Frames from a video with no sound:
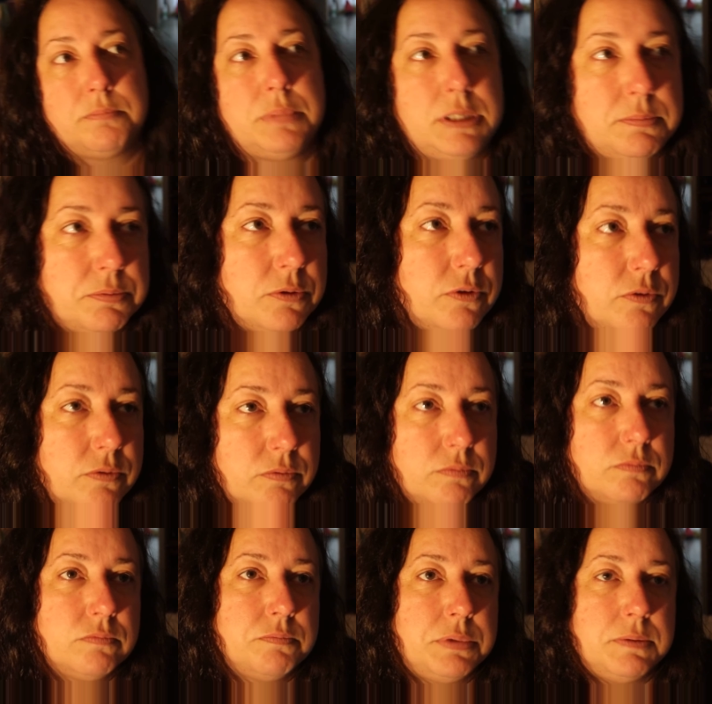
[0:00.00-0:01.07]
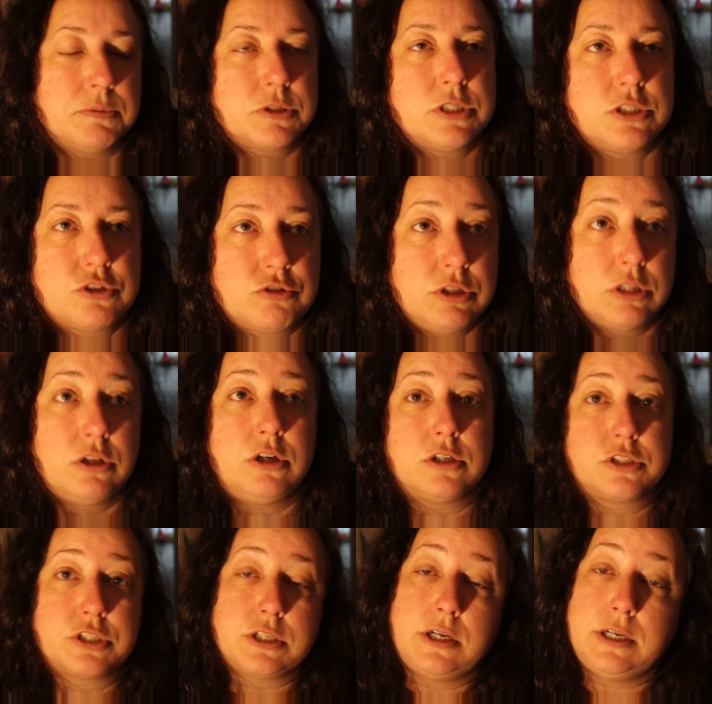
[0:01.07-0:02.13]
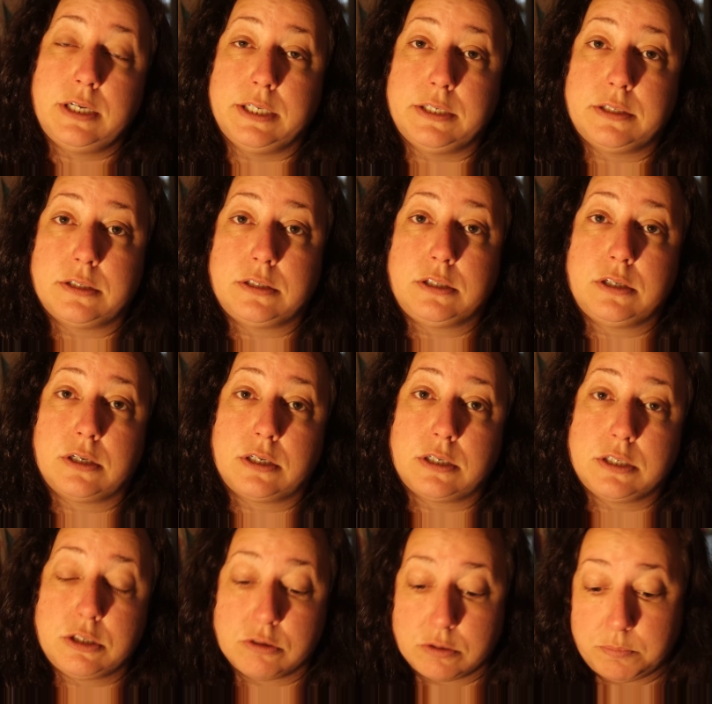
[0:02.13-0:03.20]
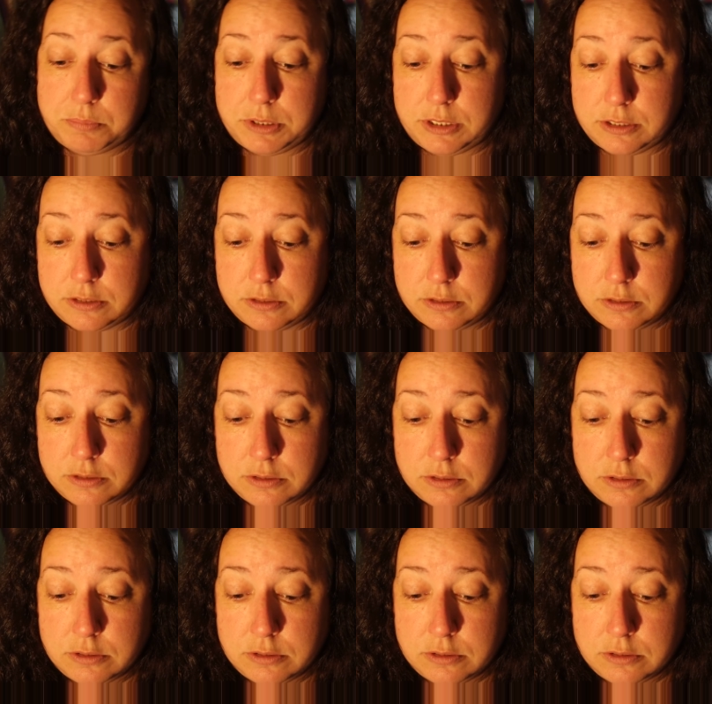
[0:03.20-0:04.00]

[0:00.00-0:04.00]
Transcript: people's history alongside European